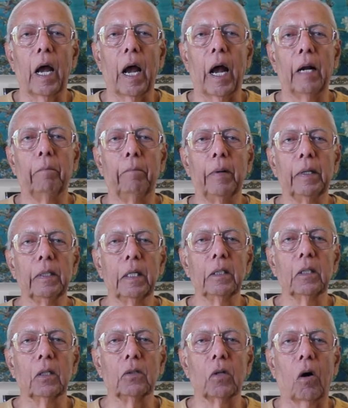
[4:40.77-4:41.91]
and bringing
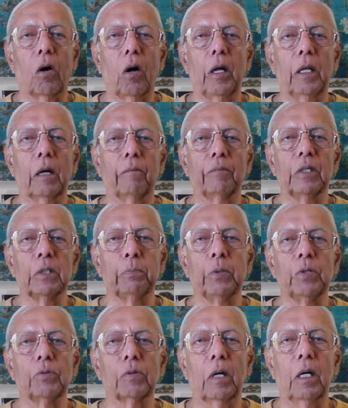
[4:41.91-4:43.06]
the knowledge of
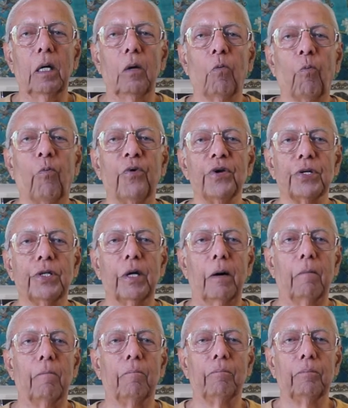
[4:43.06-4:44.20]
spiritual
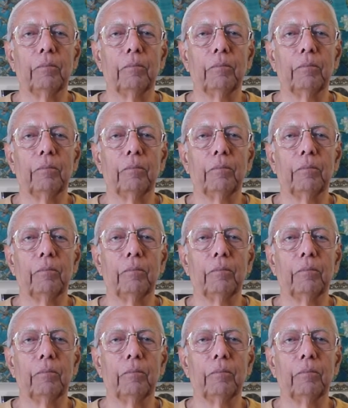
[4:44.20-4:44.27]
wisdom.